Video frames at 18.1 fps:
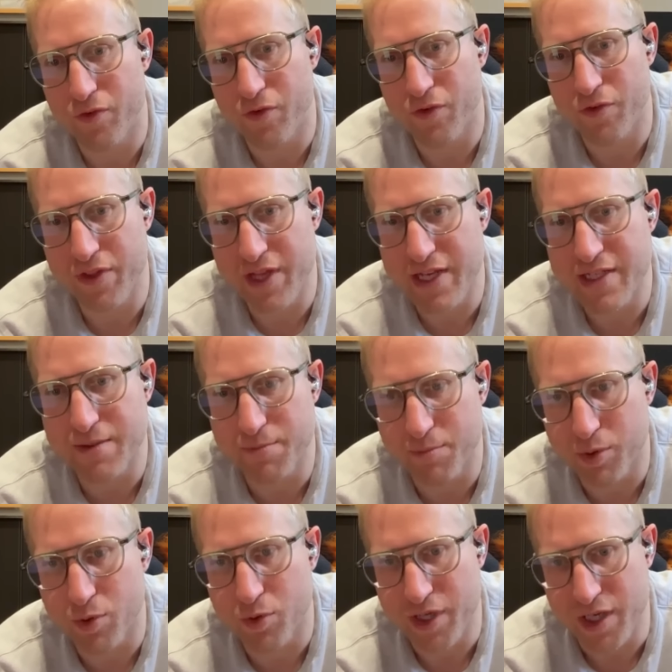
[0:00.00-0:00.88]
these
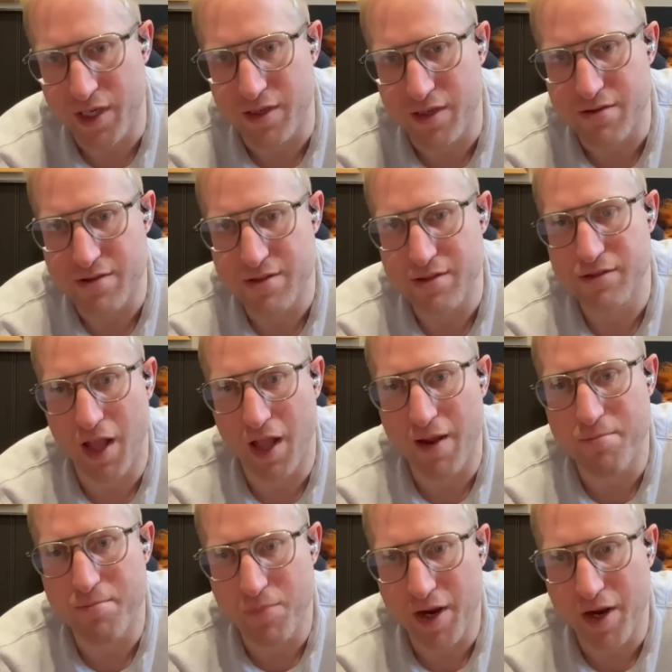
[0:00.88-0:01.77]
employees,
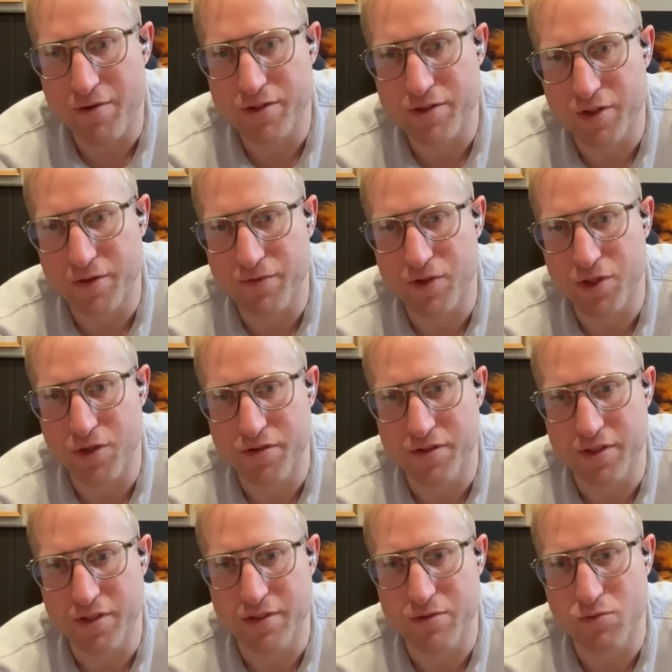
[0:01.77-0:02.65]
like Microsoft
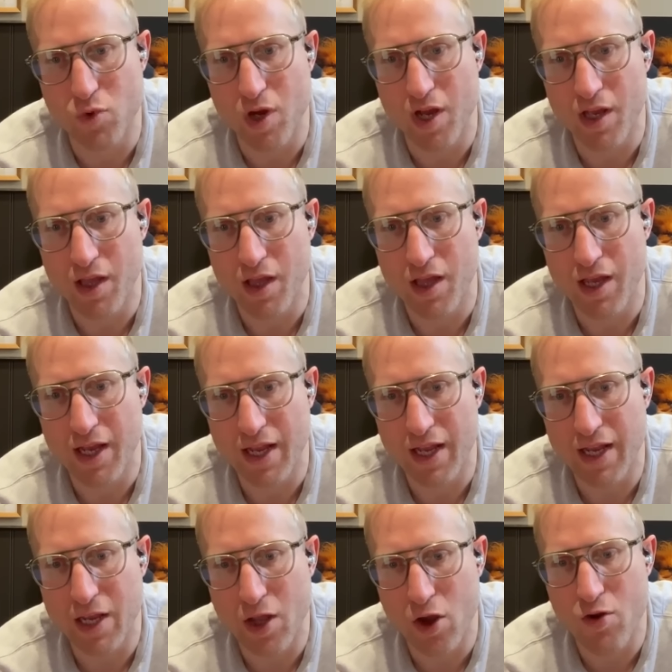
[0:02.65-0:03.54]
users, where
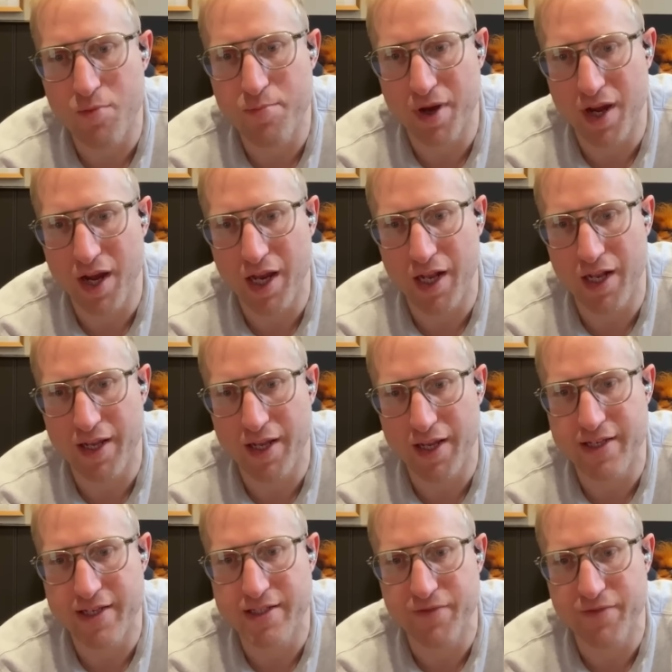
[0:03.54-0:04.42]
Copilot
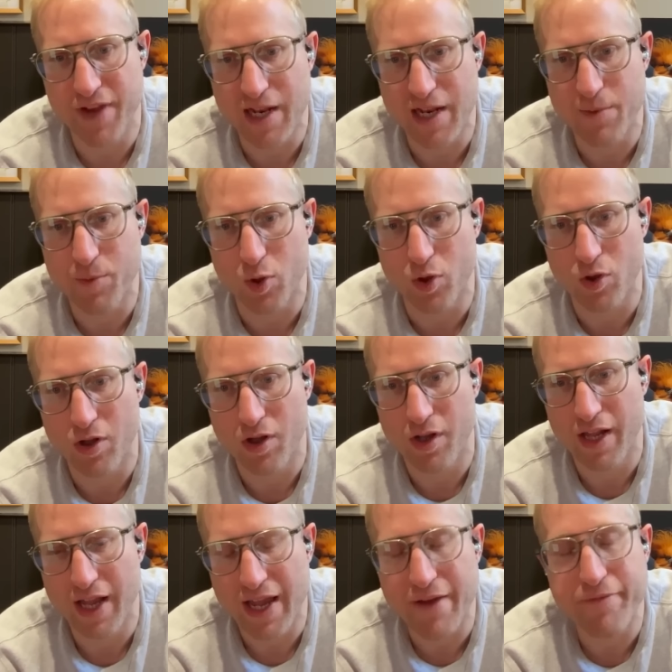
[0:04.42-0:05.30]
is available,
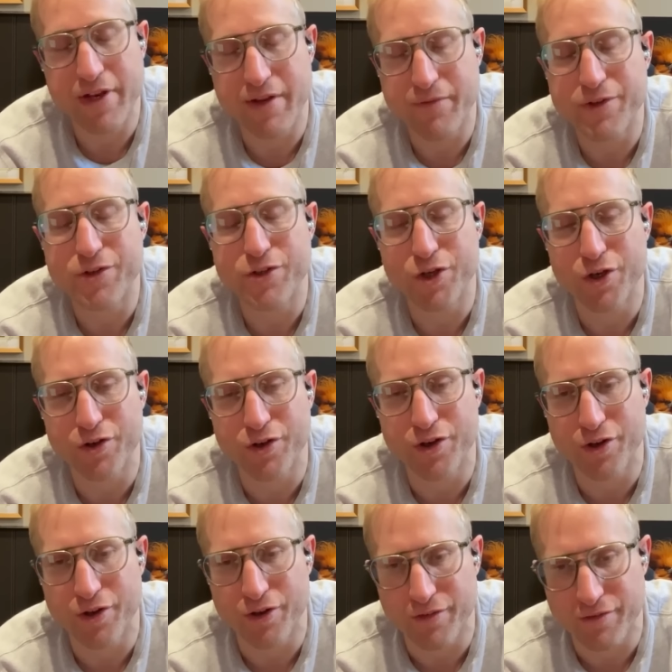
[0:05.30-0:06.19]
haven't even turned
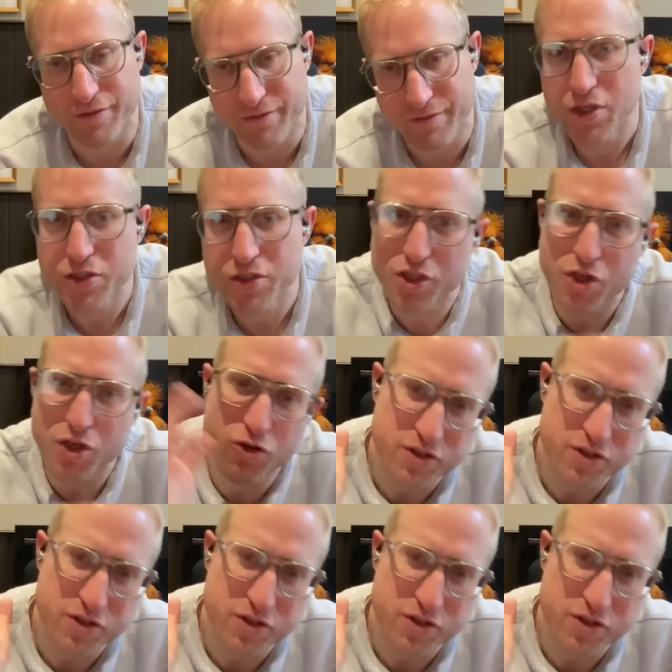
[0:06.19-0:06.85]
it on. So you've got